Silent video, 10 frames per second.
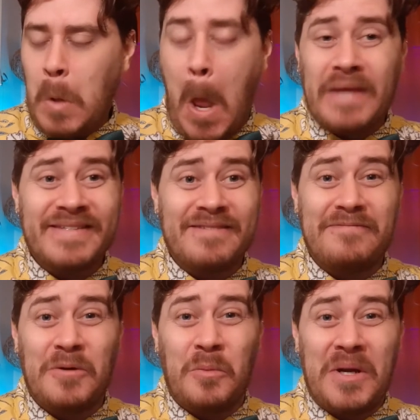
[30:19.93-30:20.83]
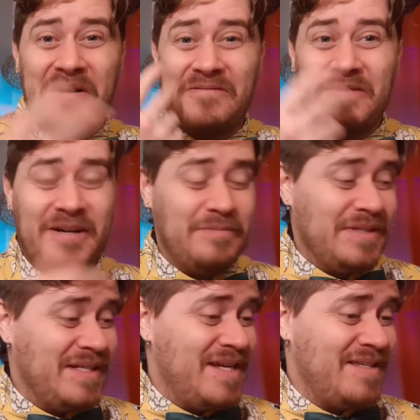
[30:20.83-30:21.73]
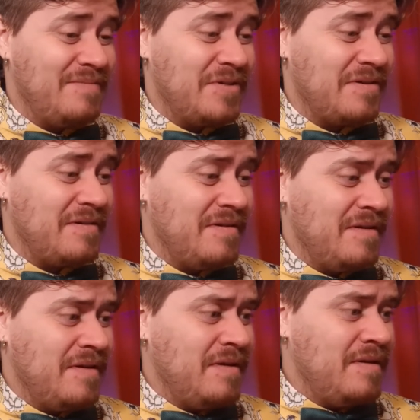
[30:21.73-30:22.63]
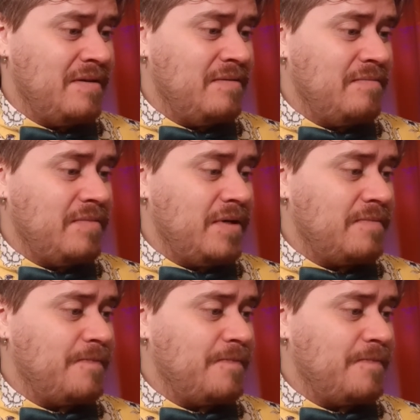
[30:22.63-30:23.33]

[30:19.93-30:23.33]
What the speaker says: It's going to feel weird for a couple of days, I'm sure. But